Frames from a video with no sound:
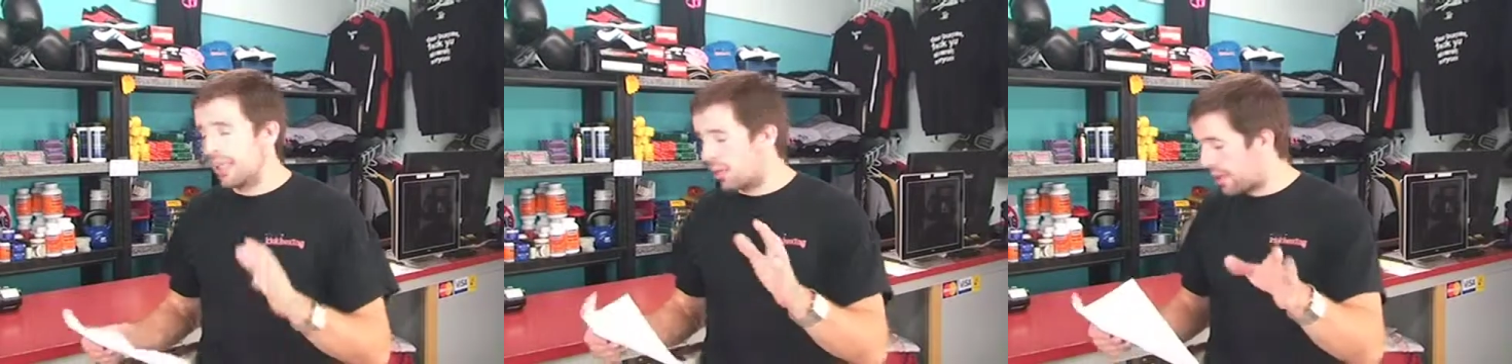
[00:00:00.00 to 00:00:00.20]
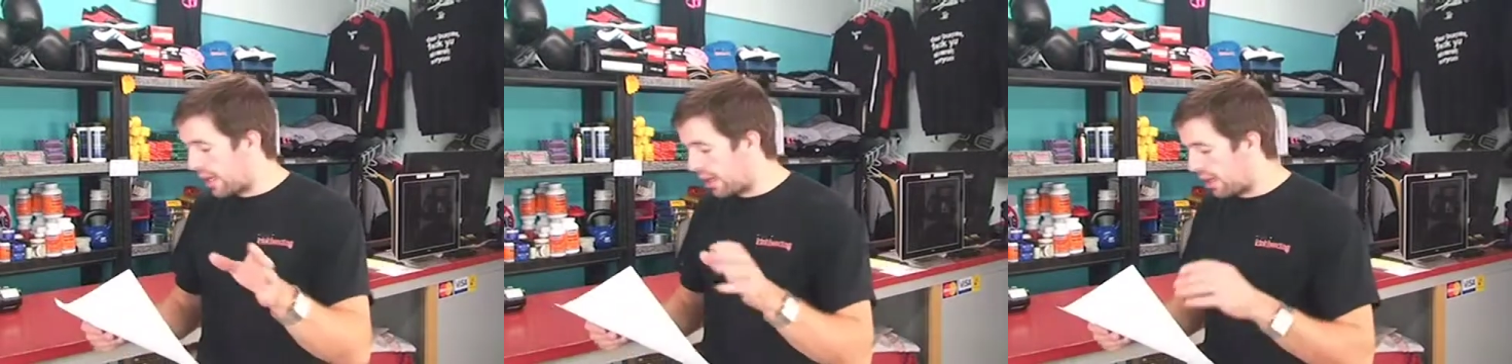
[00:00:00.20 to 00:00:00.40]

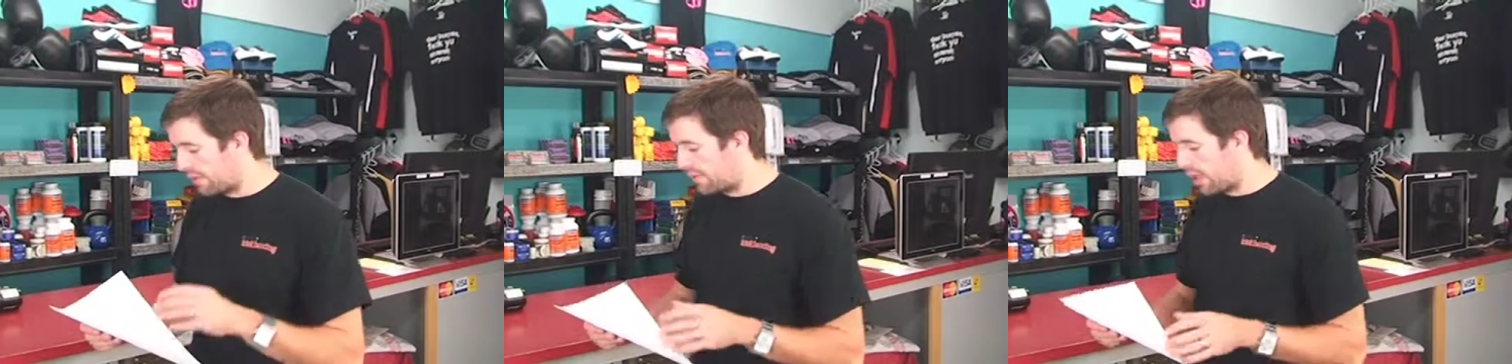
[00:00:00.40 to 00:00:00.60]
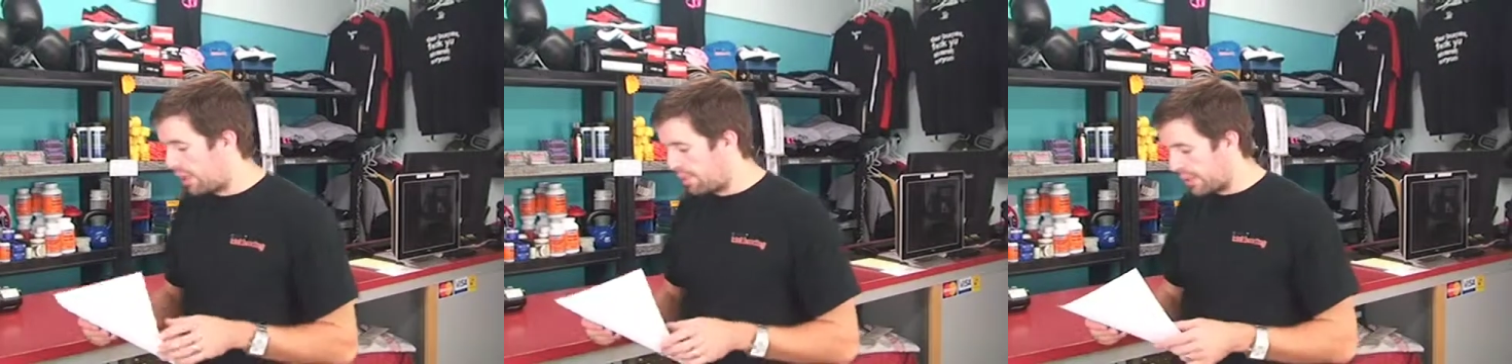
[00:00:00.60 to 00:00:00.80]
Okay, off
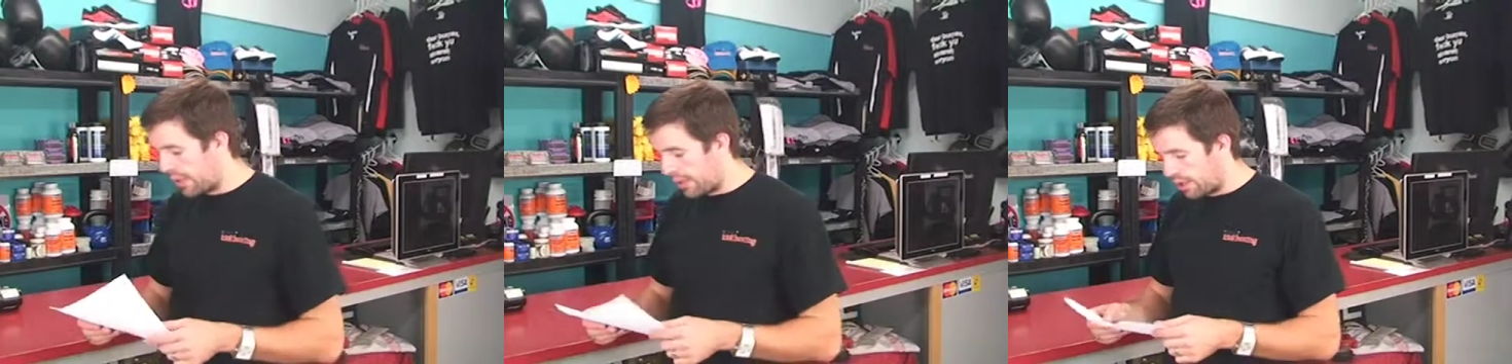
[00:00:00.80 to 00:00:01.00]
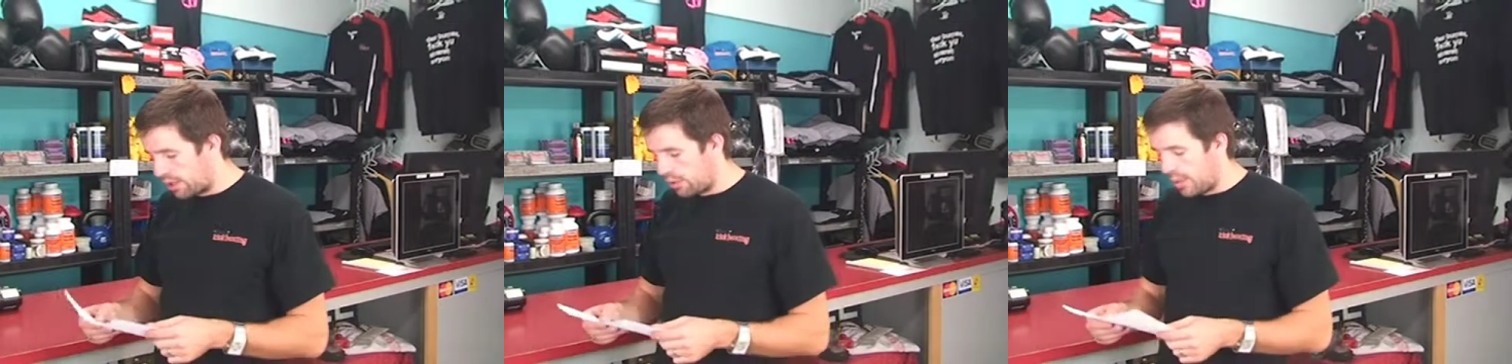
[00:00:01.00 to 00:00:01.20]
topic, I
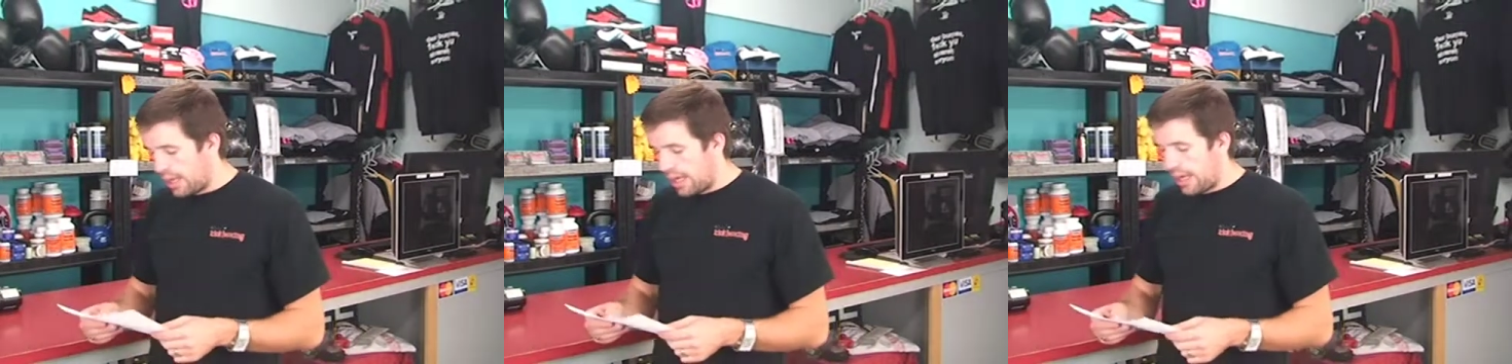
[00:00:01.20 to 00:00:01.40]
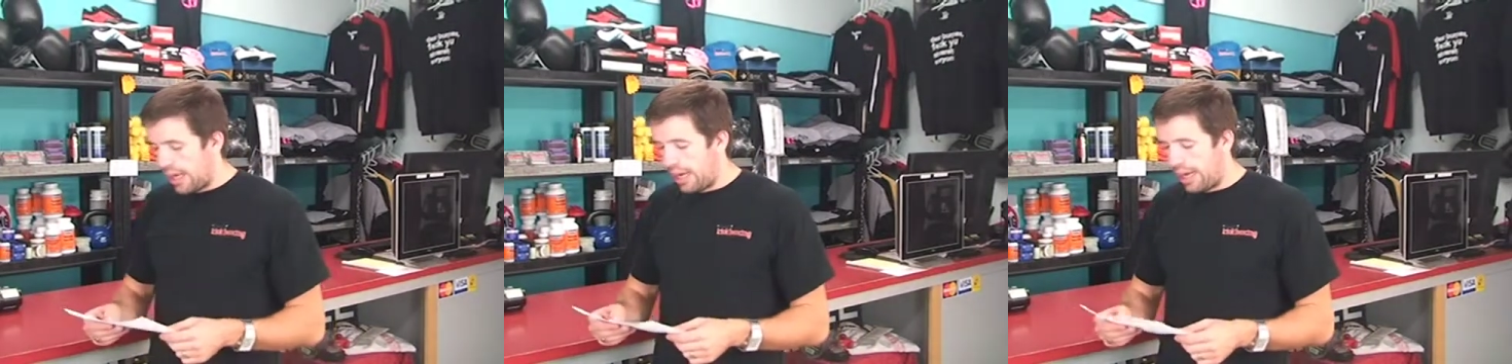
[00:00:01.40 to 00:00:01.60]
know.
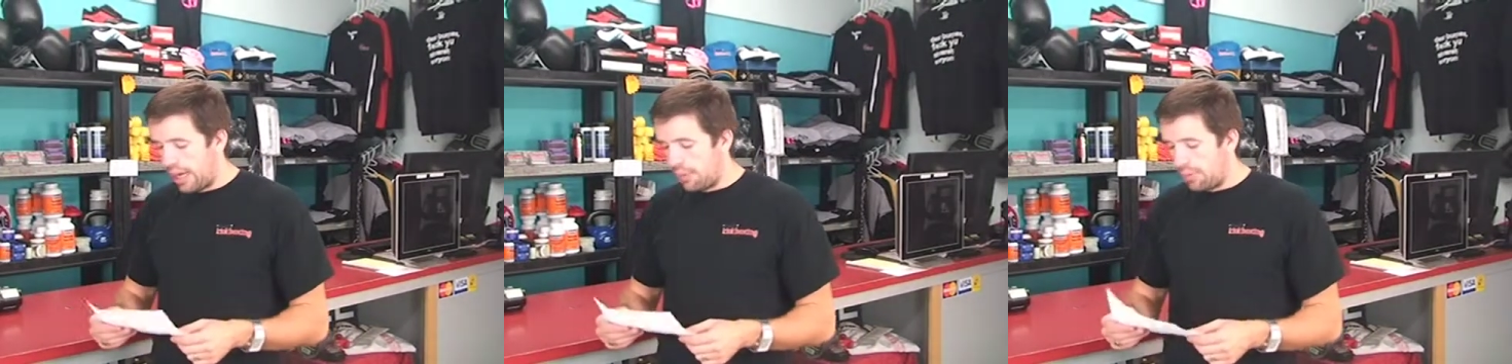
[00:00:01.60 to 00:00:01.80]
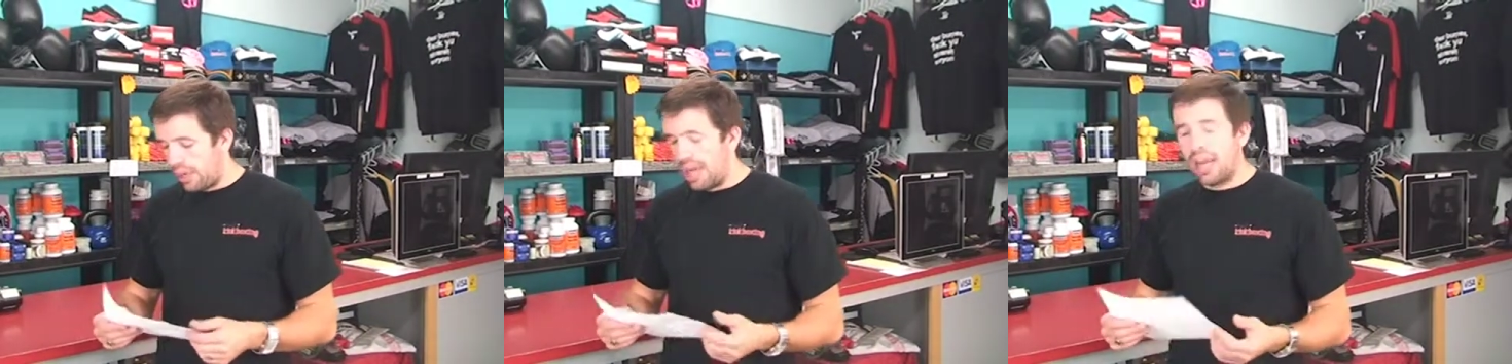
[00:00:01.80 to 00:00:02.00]

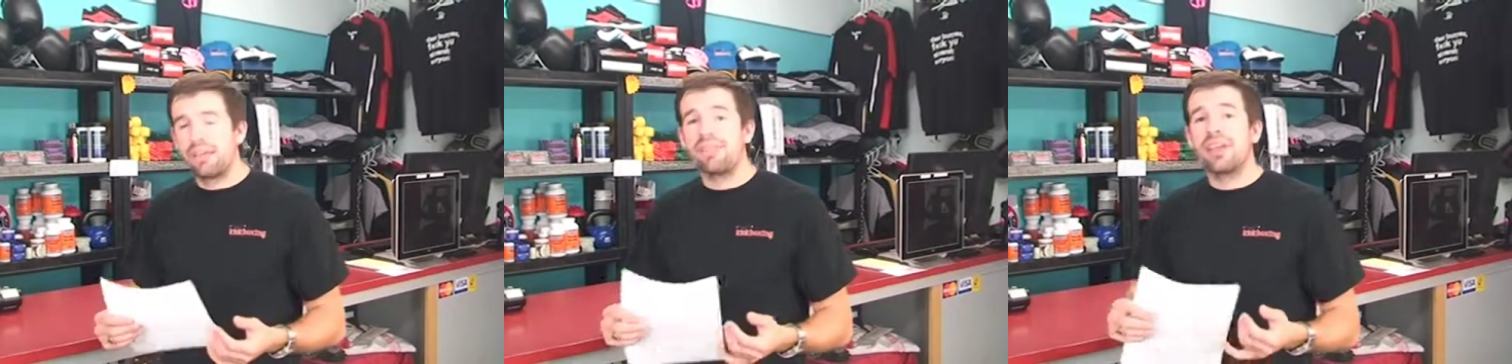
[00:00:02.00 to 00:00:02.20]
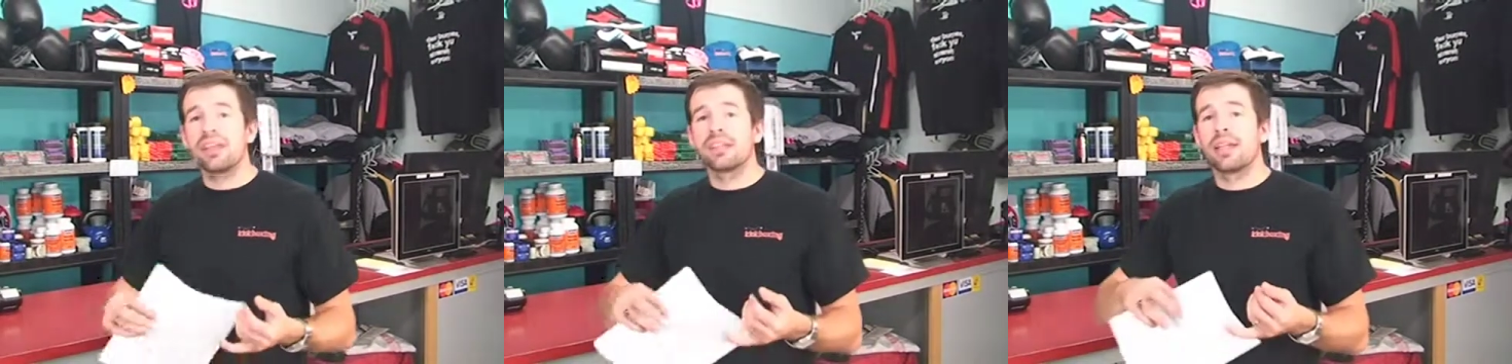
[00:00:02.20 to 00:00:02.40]
But I have
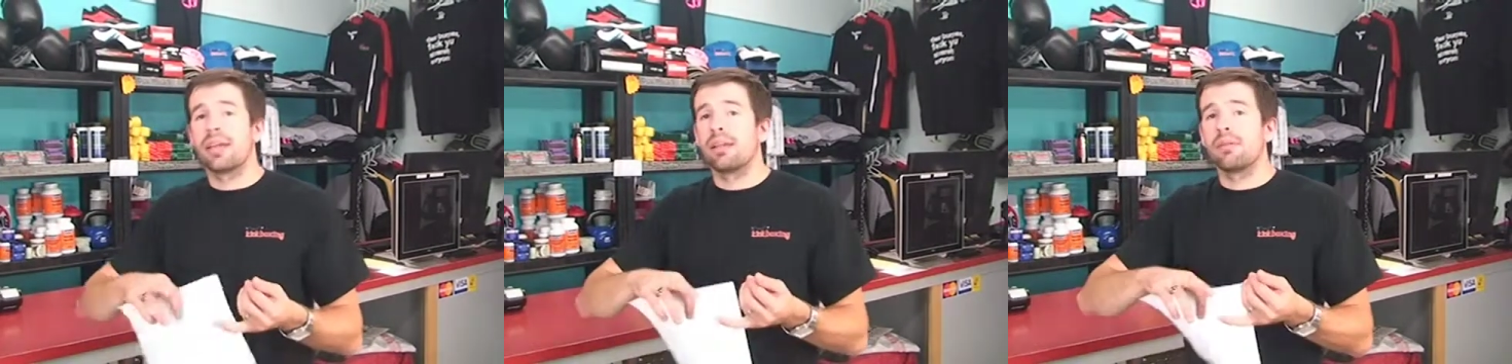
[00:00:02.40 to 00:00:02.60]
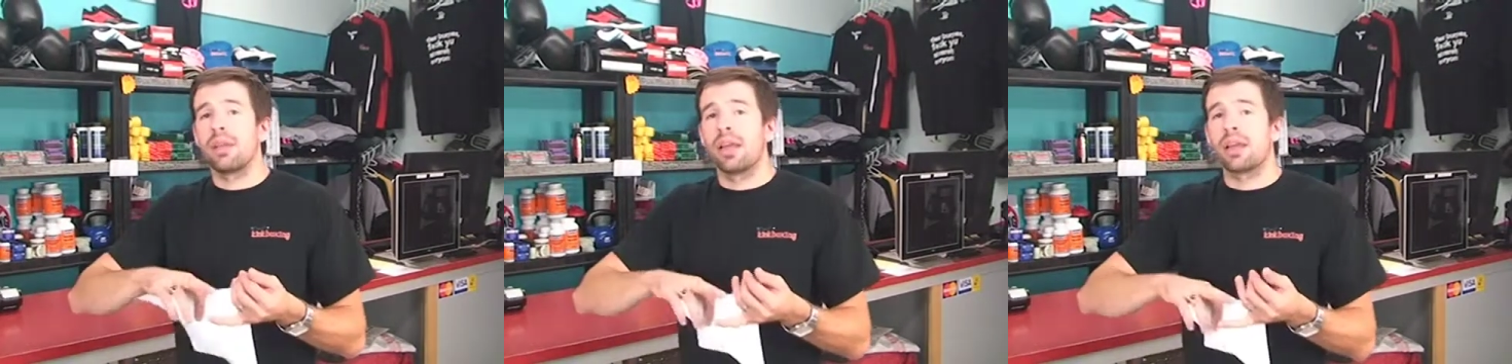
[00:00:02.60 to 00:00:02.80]
things
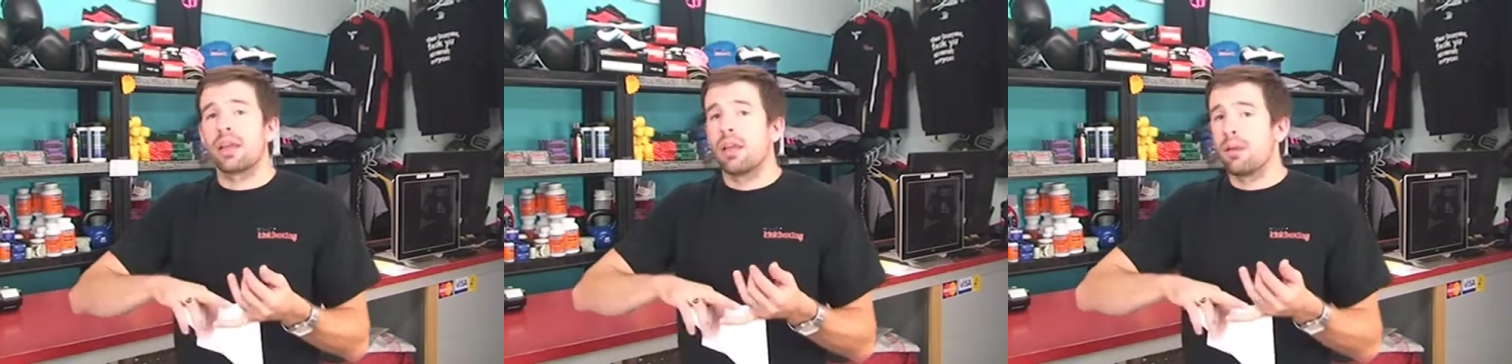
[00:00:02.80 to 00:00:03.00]
that, like